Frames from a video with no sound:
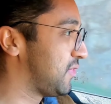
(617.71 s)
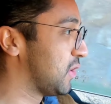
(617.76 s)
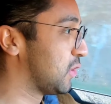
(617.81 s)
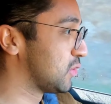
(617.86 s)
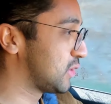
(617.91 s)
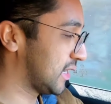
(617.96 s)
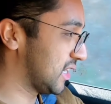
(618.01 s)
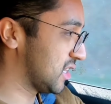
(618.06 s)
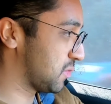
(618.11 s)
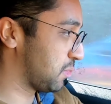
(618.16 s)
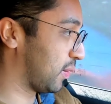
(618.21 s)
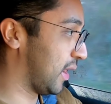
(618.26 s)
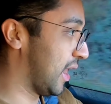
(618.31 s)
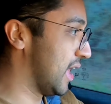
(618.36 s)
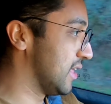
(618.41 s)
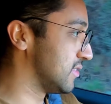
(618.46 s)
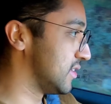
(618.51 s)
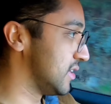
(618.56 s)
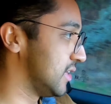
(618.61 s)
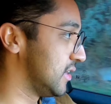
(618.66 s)
Feels like it's
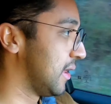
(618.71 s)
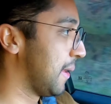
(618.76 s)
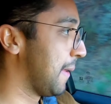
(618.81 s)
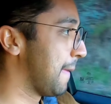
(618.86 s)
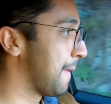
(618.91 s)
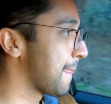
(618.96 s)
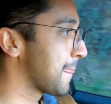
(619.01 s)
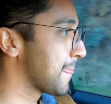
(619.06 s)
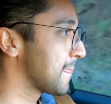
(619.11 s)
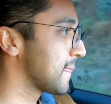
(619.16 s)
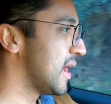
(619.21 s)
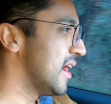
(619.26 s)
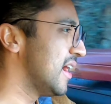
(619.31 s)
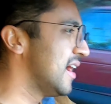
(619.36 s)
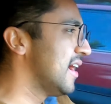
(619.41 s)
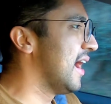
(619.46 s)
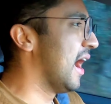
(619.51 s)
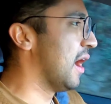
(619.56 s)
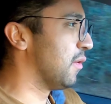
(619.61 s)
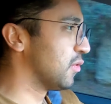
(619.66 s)
planted.
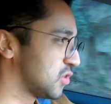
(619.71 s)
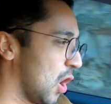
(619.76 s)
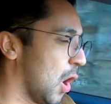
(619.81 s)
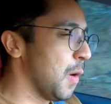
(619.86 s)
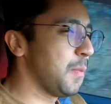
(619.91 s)
I was